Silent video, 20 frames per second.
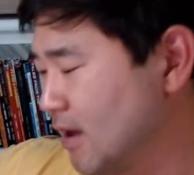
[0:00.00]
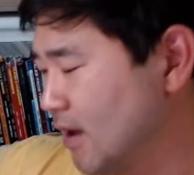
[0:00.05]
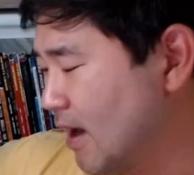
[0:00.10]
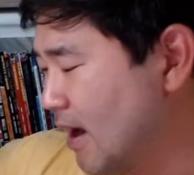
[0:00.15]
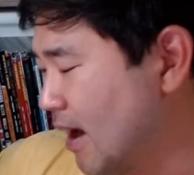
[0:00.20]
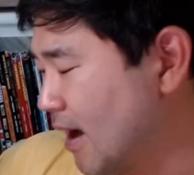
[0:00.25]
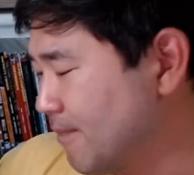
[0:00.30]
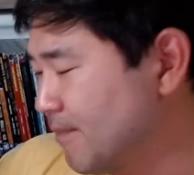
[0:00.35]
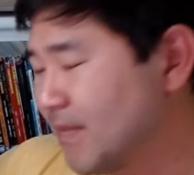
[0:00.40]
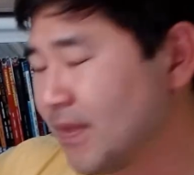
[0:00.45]

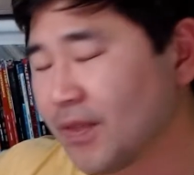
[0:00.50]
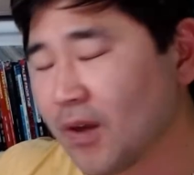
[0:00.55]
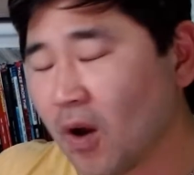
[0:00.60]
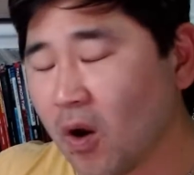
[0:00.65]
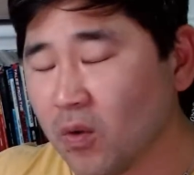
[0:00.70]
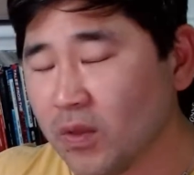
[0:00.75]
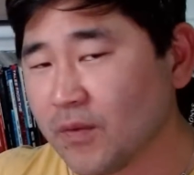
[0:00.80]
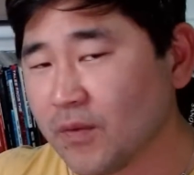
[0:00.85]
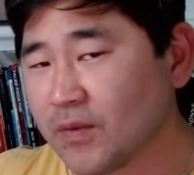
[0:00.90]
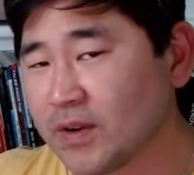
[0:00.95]
The
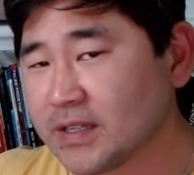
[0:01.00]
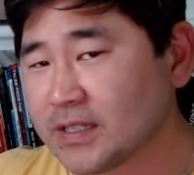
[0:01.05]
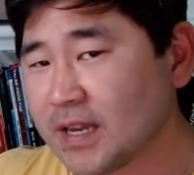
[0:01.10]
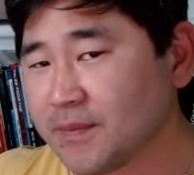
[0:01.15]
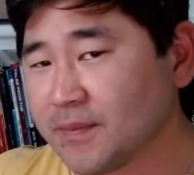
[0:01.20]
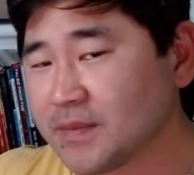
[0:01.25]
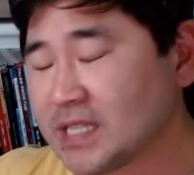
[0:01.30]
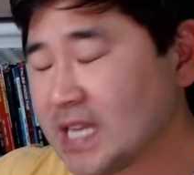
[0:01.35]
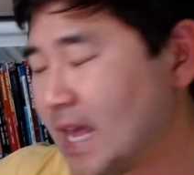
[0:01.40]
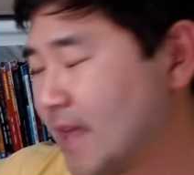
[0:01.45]
only reason
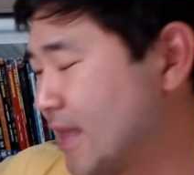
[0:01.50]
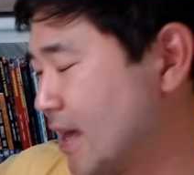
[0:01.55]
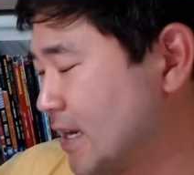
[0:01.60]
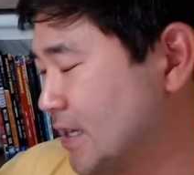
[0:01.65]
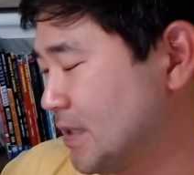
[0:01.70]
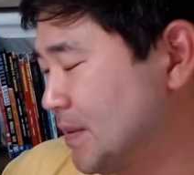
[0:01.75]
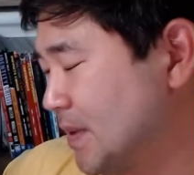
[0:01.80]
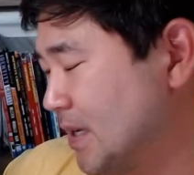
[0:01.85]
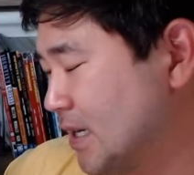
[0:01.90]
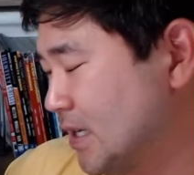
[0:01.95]
I'm saying that
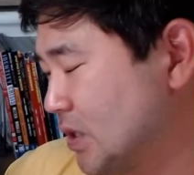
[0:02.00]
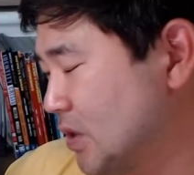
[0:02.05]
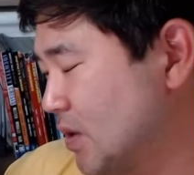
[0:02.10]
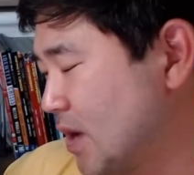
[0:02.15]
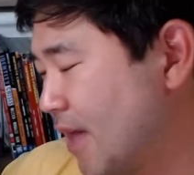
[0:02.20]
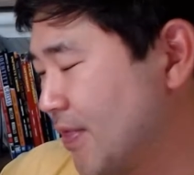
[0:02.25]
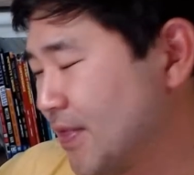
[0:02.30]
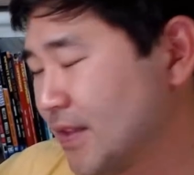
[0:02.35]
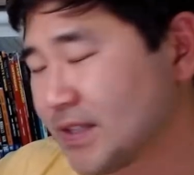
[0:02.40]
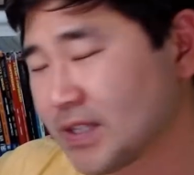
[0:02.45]
is because you
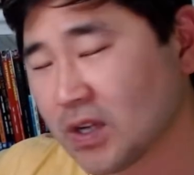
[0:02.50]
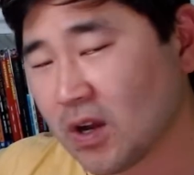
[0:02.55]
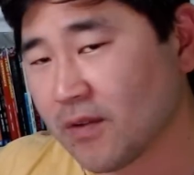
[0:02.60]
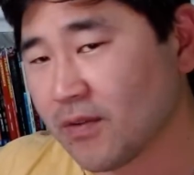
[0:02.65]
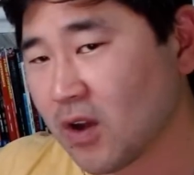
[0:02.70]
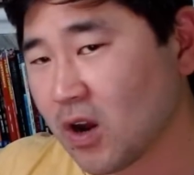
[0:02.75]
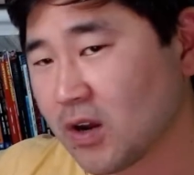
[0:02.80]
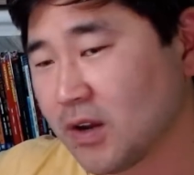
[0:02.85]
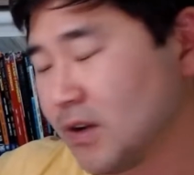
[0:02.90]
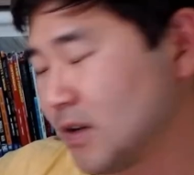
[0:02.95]
got the star in
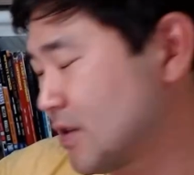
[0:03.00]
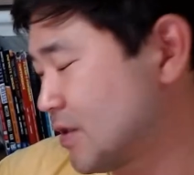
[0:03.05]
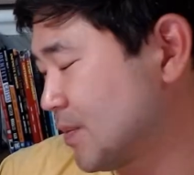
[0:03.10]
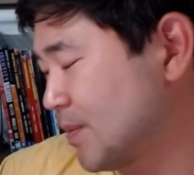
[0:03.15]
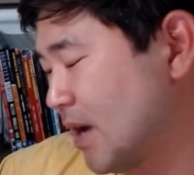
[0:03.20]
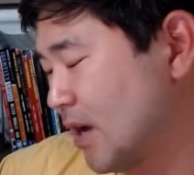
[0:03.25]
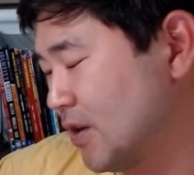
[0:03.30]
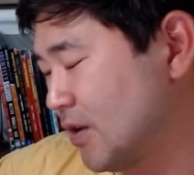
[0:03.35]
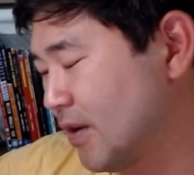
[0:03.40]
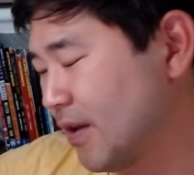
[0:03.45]
the heart of your
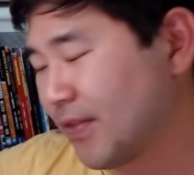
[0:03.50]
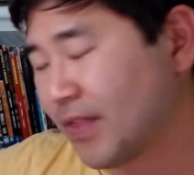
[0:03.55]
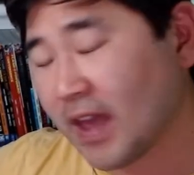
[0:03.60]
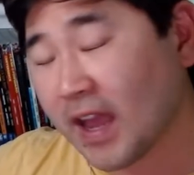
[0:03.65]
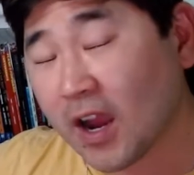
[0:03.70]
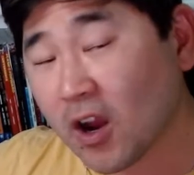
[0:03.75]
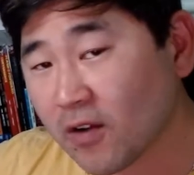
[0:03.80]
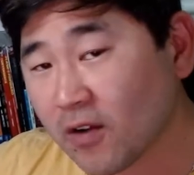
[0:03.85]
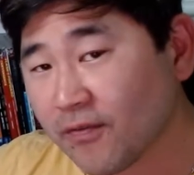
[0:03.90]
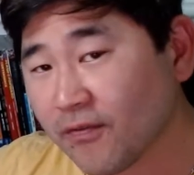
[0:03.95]
spread. You get the
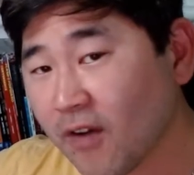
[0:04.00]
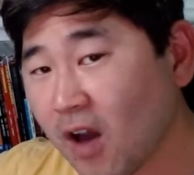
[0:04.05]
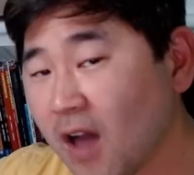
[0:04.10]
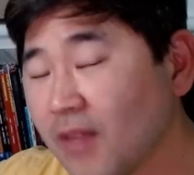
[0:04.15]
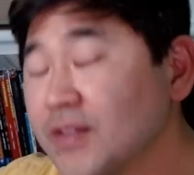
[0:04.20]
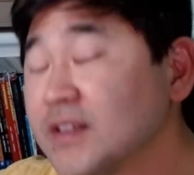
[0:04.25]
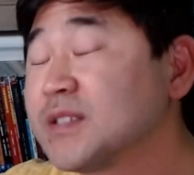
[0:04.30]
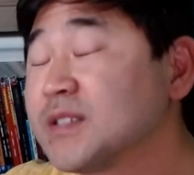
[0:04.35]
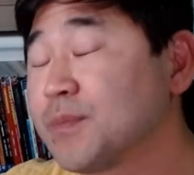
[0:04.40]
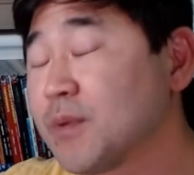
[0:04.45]

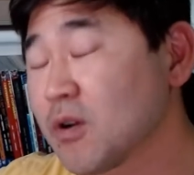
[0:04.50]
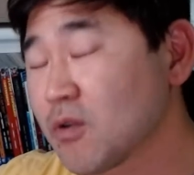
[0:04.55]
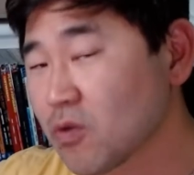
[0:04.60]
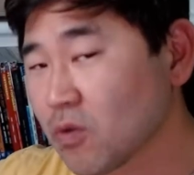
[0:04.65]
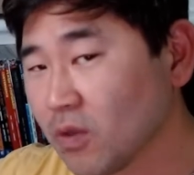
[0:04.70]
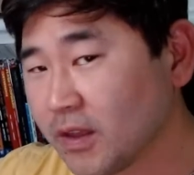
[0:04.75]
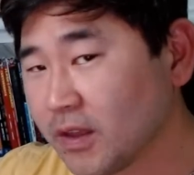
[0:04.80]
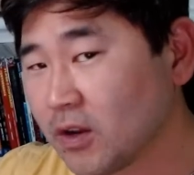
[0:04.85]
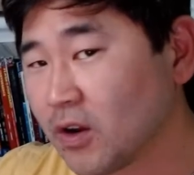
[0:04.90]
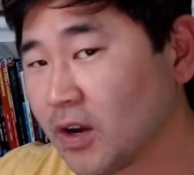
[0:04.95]
Hierophant, the
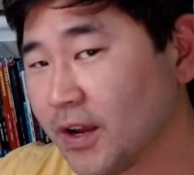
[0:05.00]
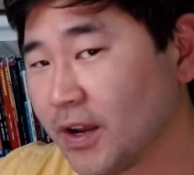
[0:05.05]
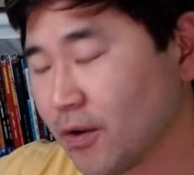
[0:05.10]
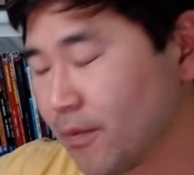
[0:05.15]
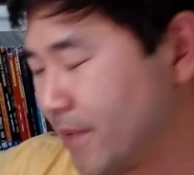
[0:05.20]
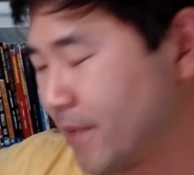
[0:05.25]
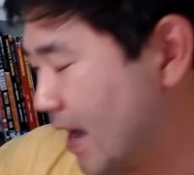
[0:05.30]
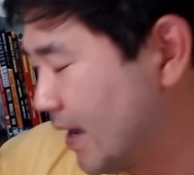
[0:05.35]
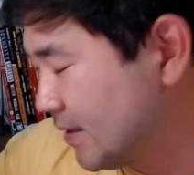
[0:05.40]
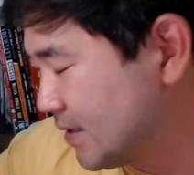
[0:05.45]
spiritual leader in your
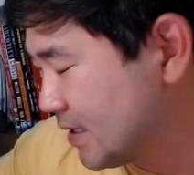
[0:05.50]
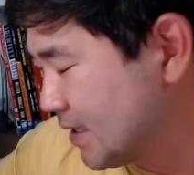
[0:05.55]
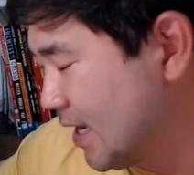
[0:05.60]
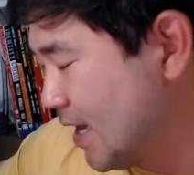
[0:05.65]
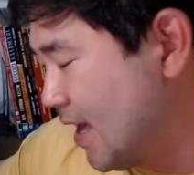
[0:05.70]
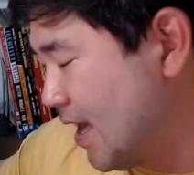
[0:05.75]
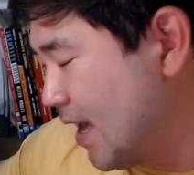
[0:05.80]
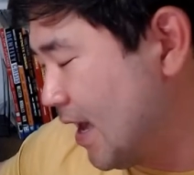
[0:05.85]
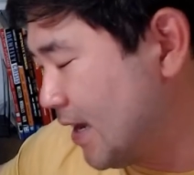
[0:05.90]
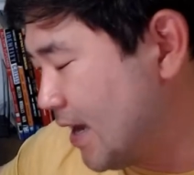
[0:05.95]
past.
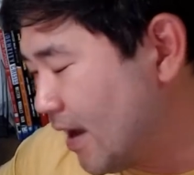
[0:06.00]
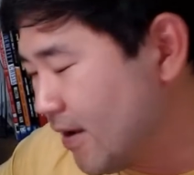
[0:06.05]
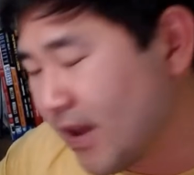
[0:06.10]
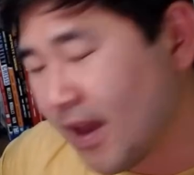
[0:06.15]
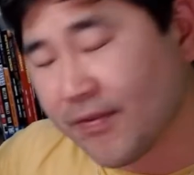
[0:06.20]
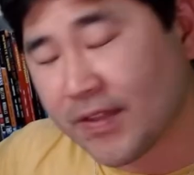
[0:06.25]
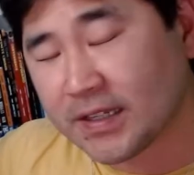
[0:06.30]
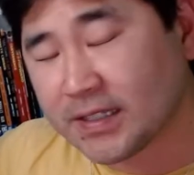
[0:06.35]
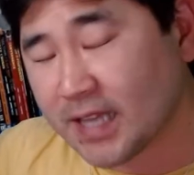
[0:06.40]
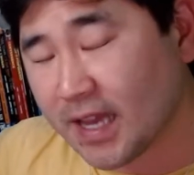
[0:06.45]
And now you
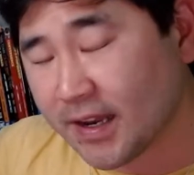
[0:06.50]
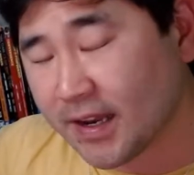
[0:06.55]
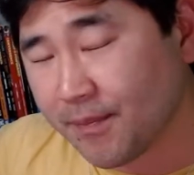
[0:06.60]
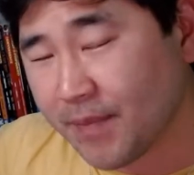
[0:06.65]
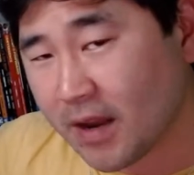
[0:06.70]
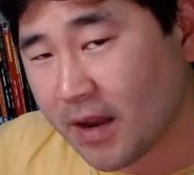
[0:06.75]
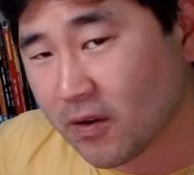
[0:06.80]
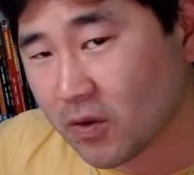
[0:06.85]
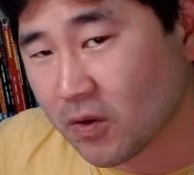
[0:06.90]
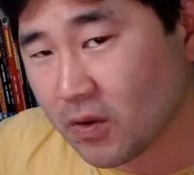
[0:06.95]
have the Ten of
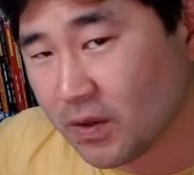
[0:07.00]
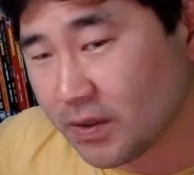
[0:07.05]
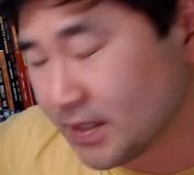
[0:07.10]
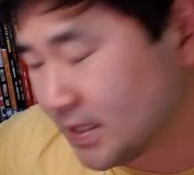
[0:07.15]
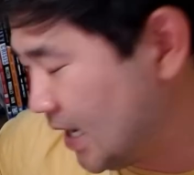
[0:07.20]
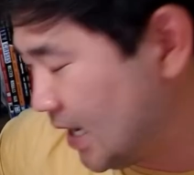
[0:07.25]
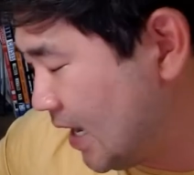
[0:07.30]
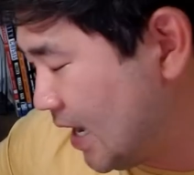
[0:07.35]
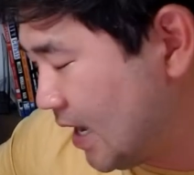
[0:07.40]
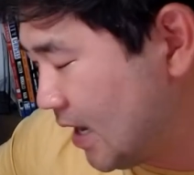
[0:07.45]

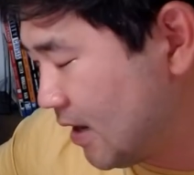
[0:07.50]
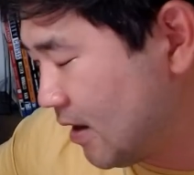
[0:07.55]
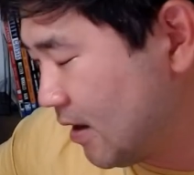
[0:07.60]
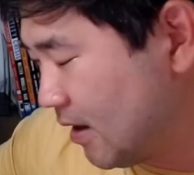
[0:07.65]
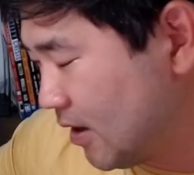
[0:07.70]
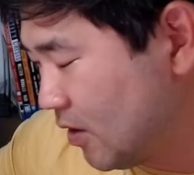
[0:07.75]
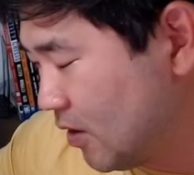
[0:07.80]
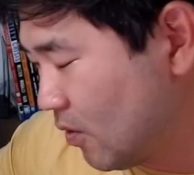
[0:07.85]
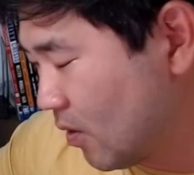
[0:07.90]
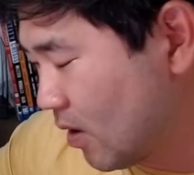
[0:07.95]
Pentacles in
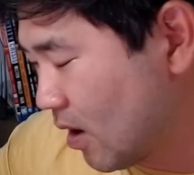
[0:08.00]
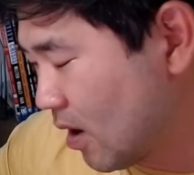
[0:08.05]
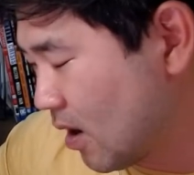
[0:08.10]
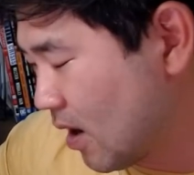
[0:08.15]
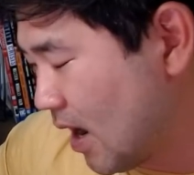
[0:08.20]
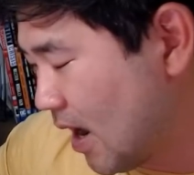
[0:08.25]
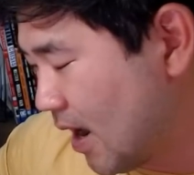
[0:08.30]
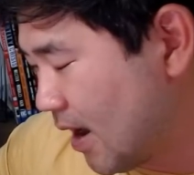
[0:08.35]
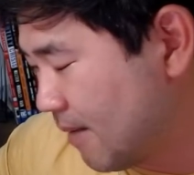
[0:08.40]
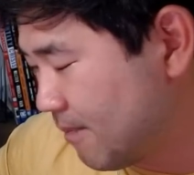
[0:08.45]

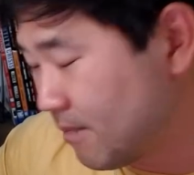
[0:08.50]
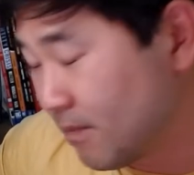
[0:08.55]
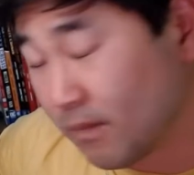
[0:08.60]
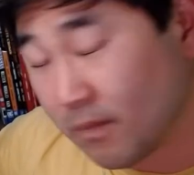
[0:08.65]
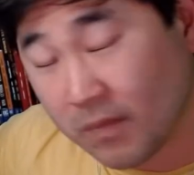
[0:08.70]
your